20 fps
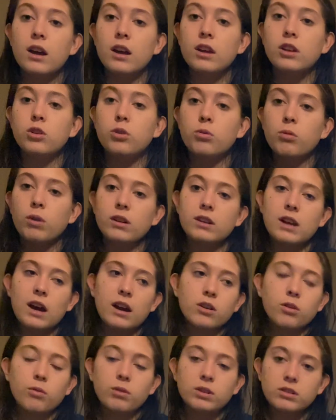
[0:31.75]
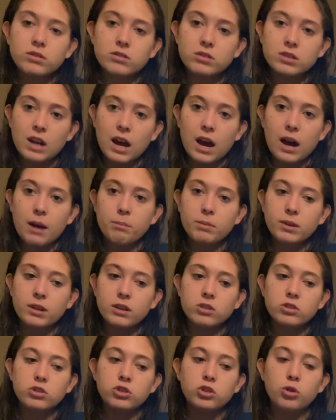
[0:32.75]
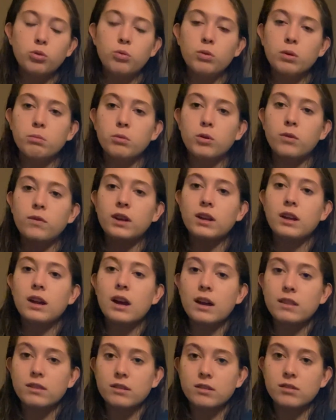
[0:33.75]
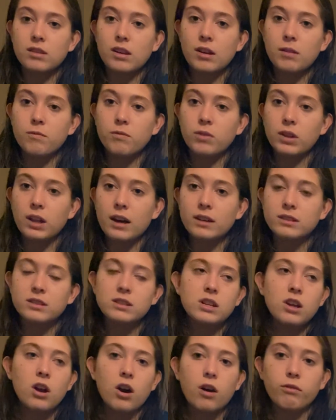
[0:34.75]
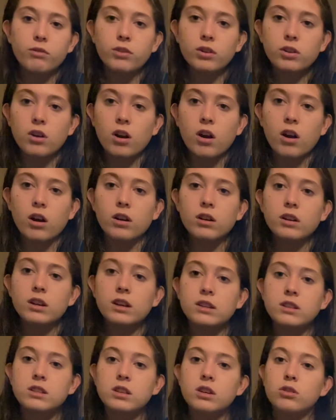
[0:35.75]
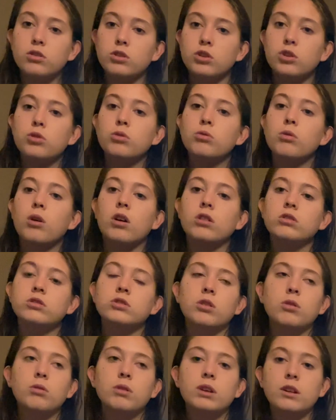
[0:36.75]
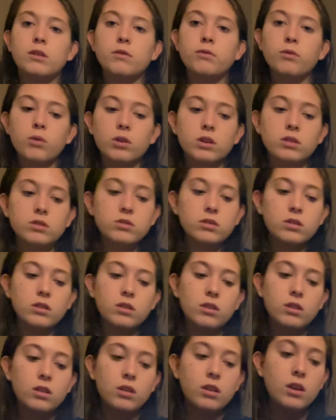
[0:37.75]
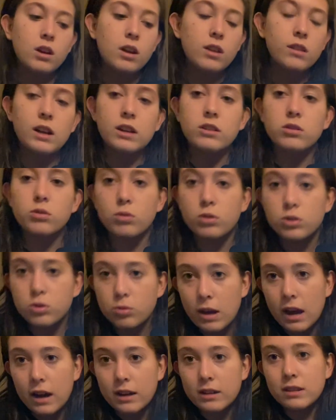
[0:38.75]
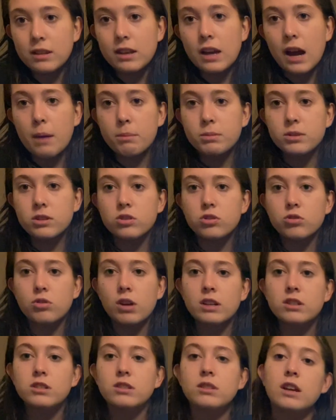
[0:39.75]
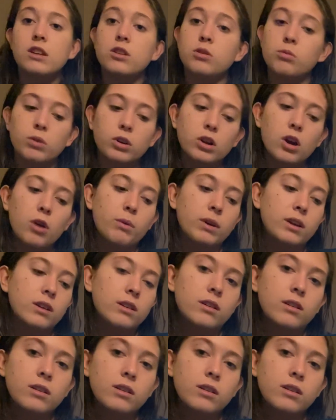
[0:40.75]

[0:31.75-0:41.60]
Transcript: You are not going to stop because you were moving at the same velocity of the car until you also hit a force that is going to act in the opposite direction that you were going.